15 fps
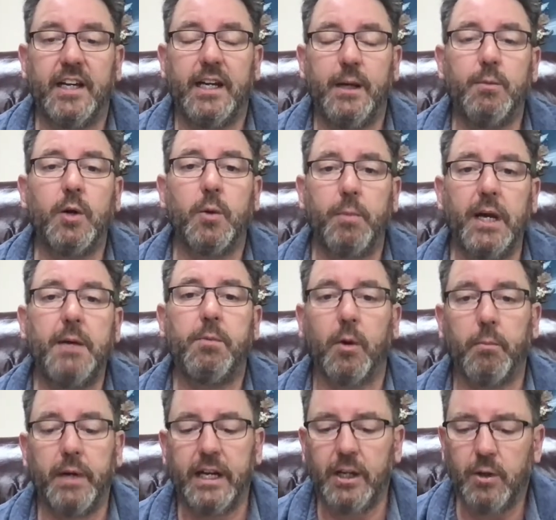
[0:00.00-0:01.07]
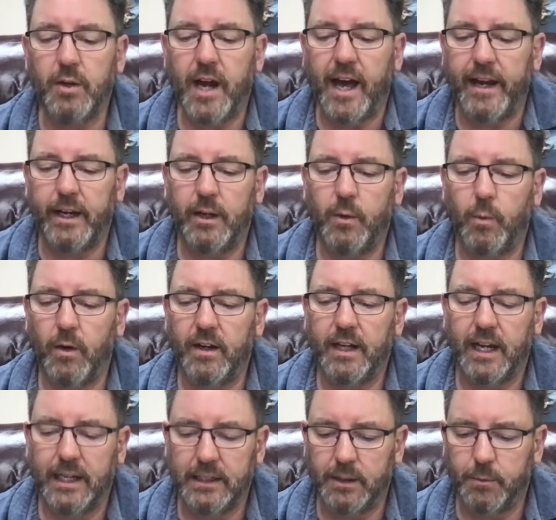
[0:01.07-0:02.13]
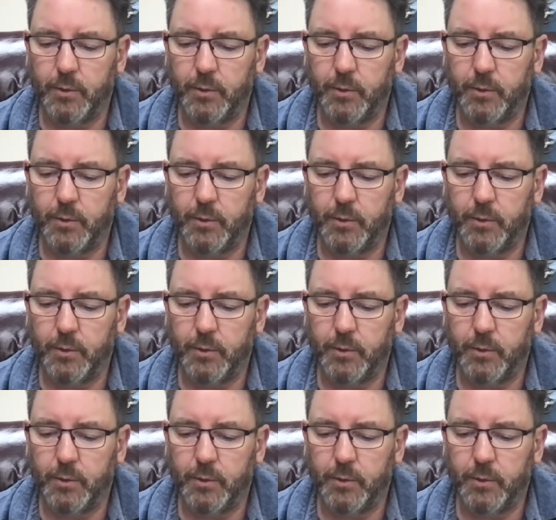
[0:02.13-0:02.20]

Hebrew people being united in one kingdom